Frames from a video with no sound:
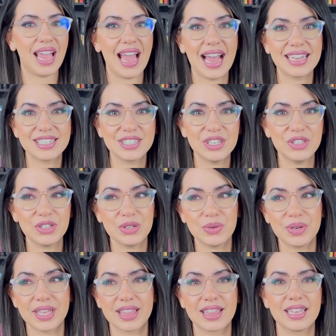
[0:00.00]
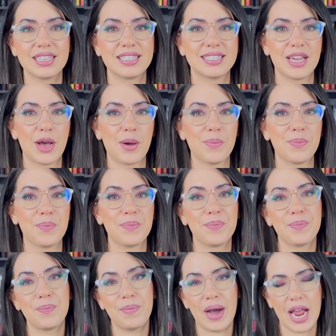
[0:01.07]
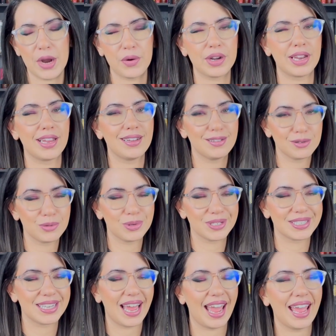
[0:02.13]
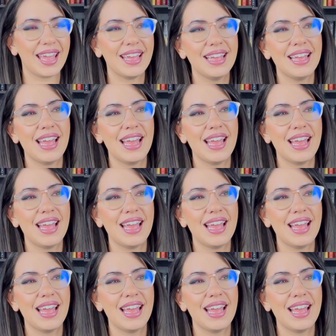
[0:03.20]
has to do with some pirating, we'll say,